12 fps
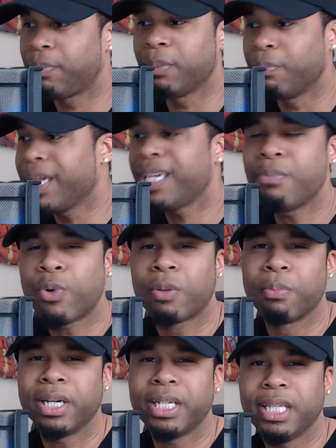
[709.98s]
making more
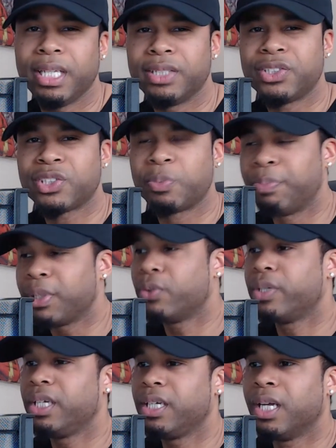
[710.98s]
money and just
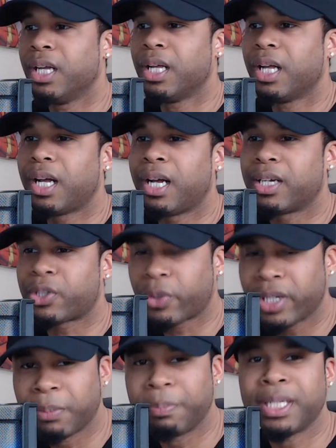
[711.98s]
building
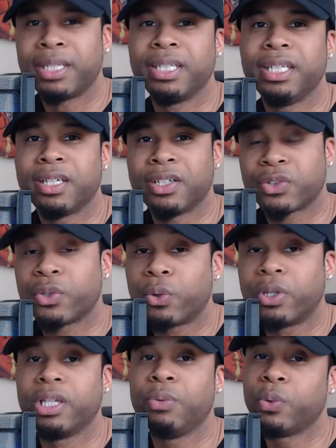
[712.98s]
credibility and
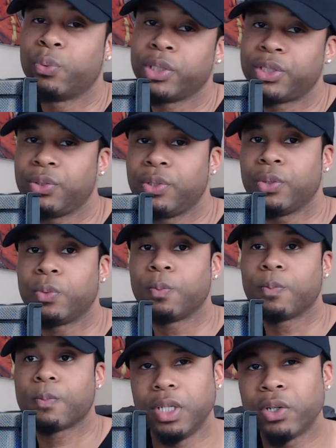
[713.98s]
authority with what you do.
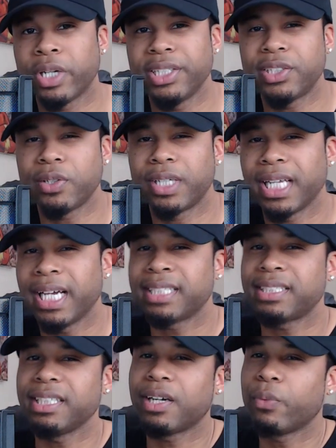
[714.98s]
Okay, so the last
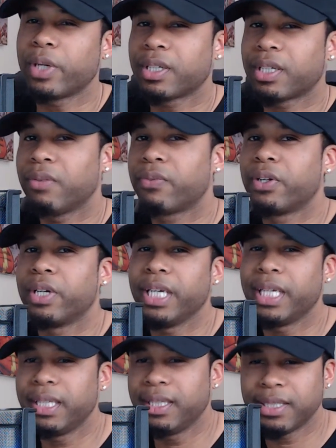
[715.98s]
thing I want to cover,
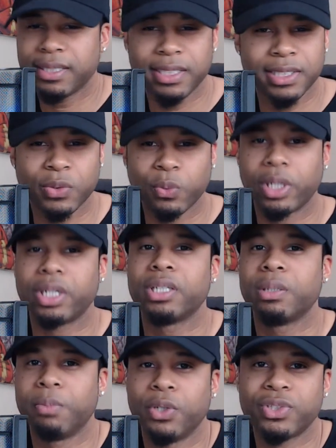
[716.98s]
and this is one of
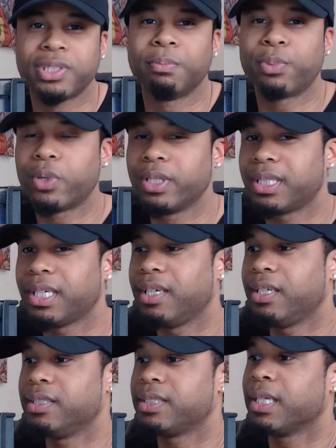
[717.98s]
the most important
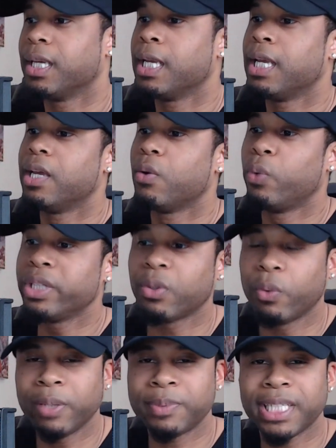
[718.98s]
things with the
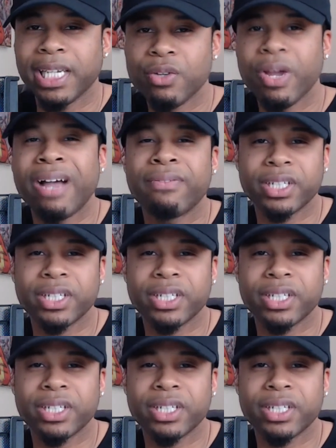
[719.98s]
website, you have